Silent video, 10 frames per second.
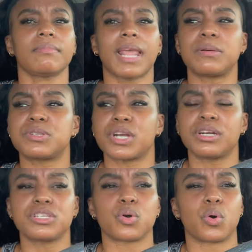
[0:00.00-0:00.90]
I'm
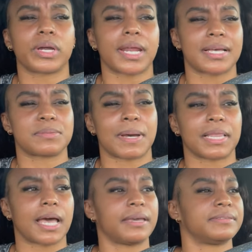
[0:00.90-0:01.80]
starting to organize my
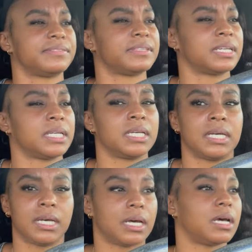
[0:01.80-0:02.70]
life
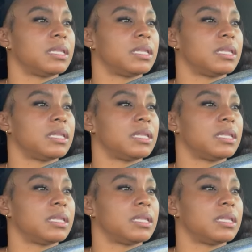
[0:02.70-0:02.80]
a